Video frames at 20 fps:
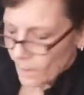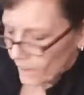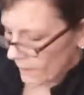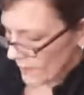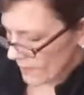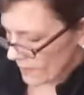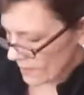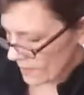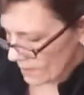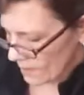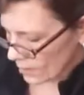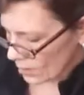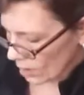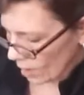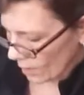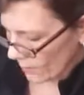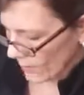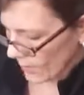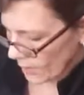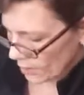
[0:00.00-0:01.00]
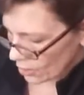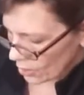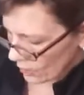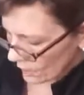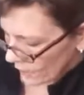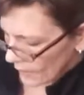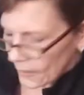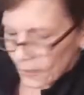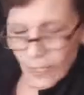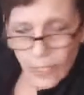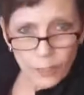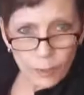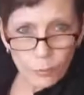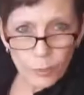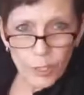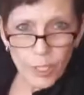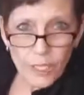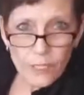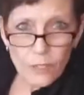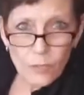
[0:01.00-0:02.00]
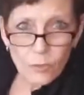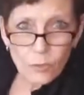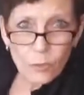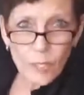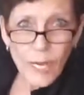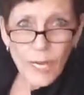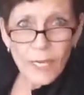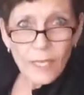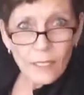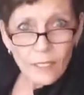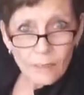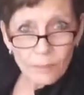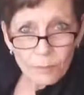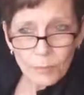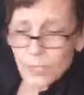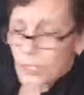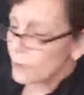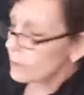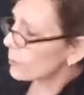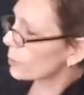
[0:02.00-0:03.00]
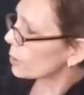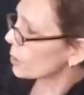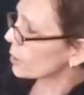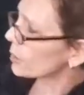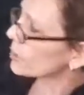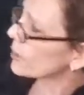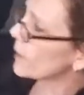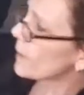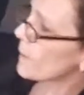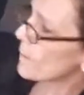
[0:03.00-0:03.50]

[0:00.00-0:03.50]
This is a combination of that letterpress gray and beadboard,